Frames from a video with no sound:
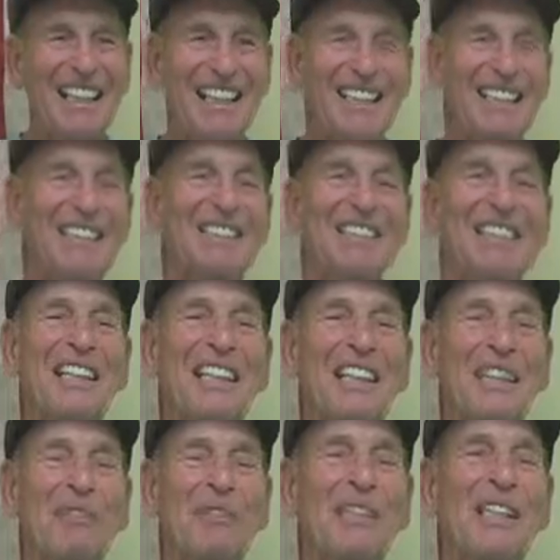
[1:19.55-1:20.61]
He says,
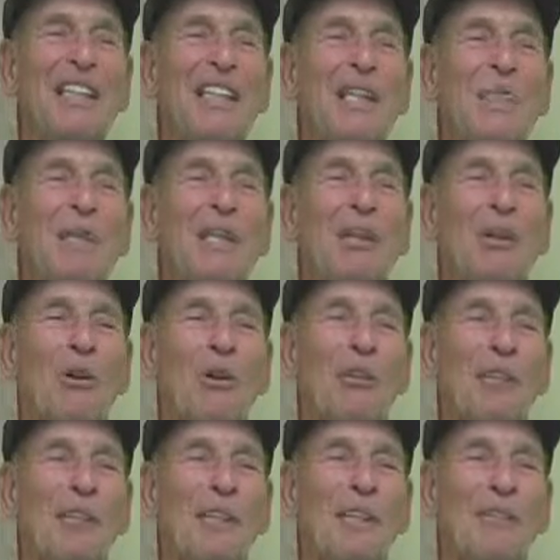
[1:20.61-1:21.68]
if you need me,
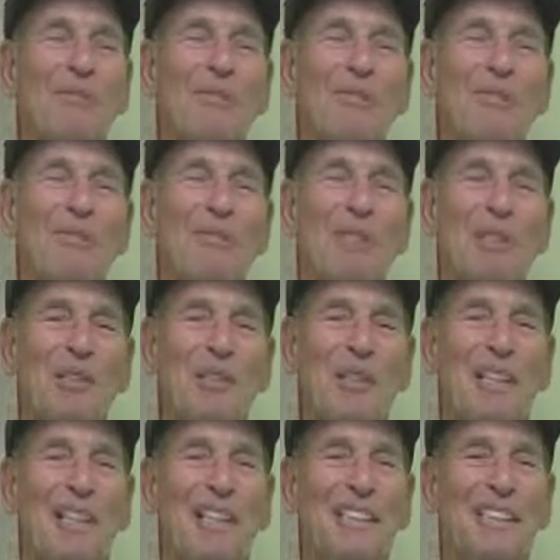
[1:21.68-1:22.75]
call me. If you don't need
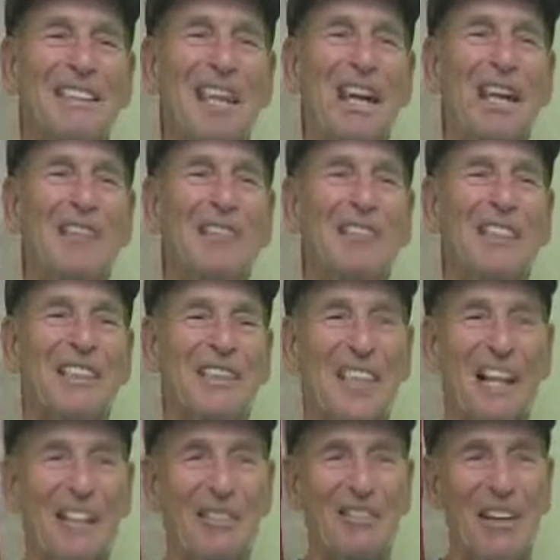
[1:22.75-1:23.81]
me, I'm going to
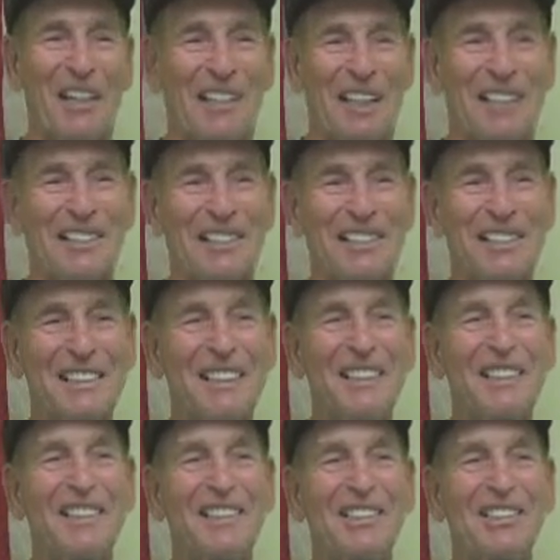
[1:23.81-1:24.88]
take a vacation.
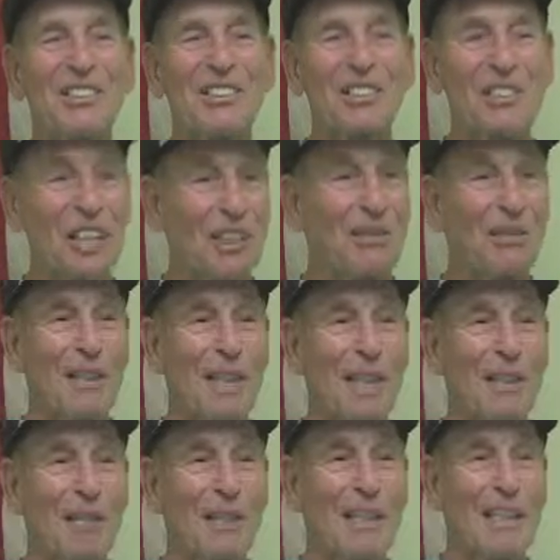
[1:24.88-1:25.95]
So that's what
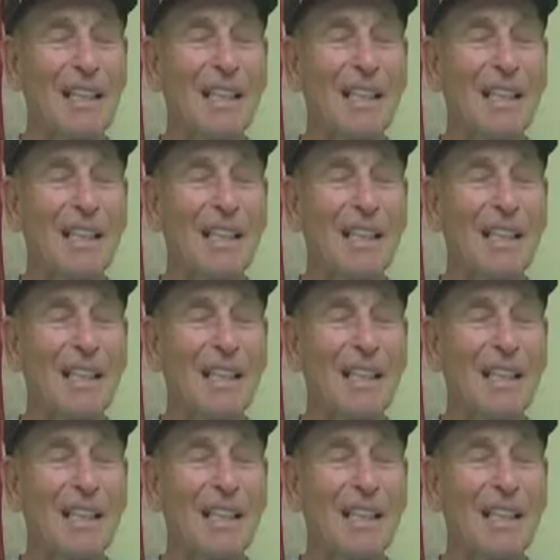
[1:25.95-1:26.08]
happened.